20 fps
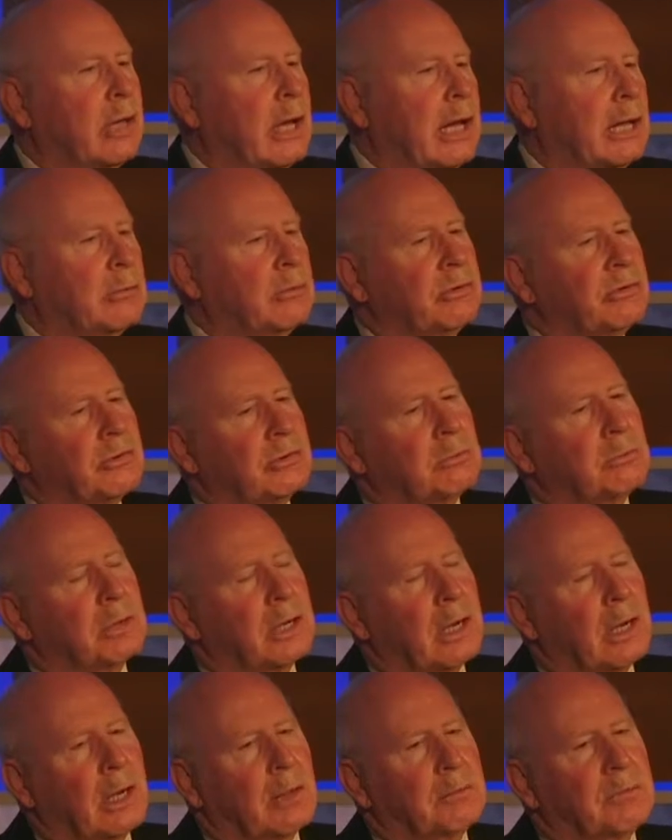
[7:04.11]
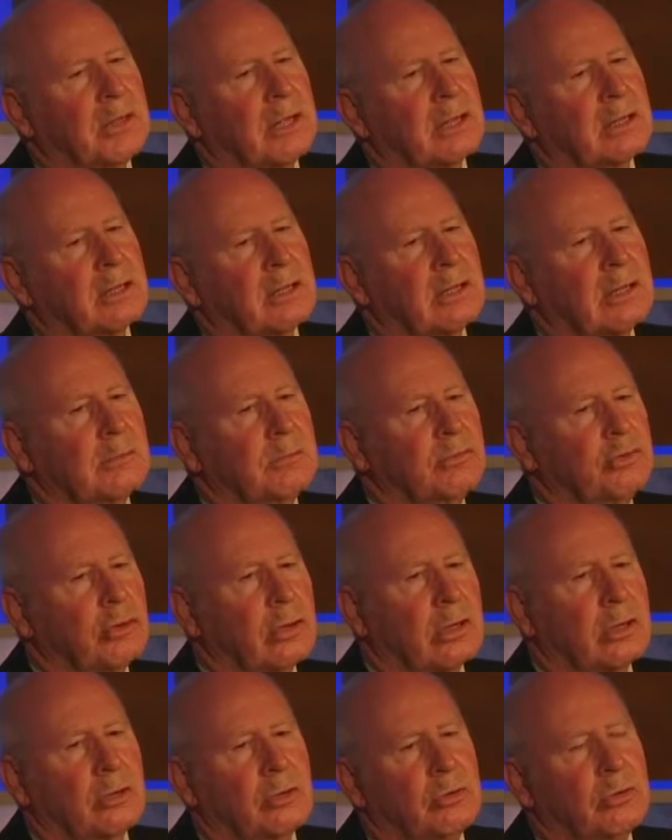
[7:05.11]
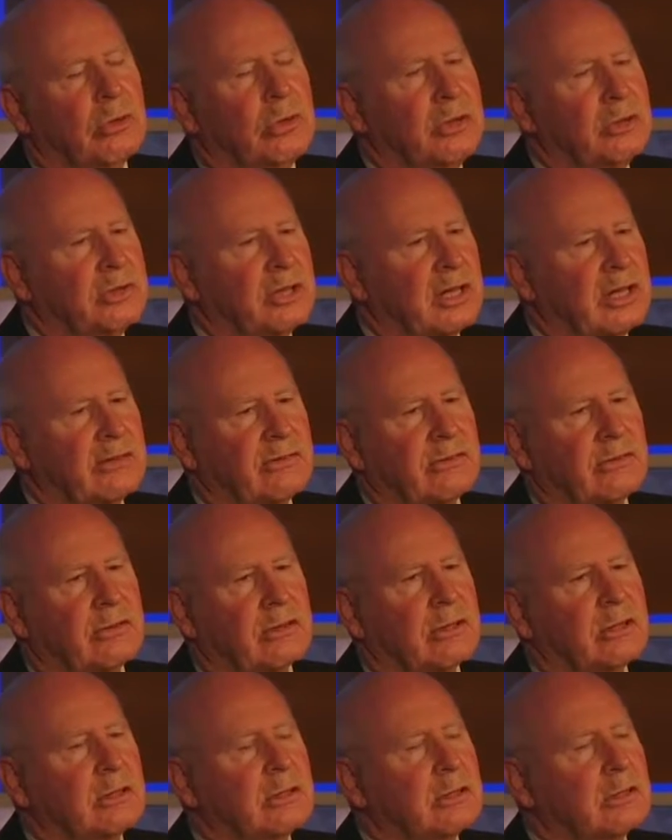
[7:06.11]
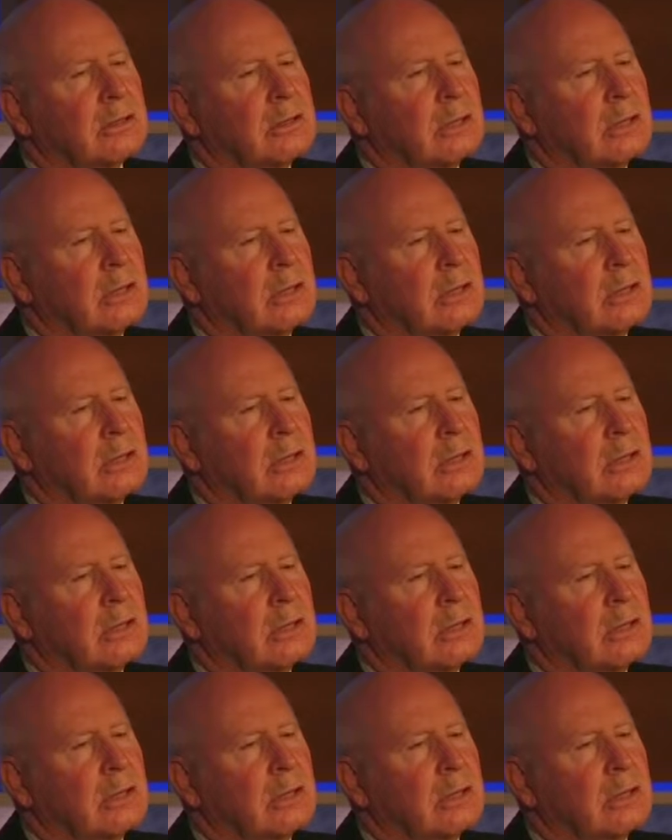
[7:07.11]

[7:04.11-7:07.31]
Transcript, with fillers: hydrogen bomb that Kim Jong-un tested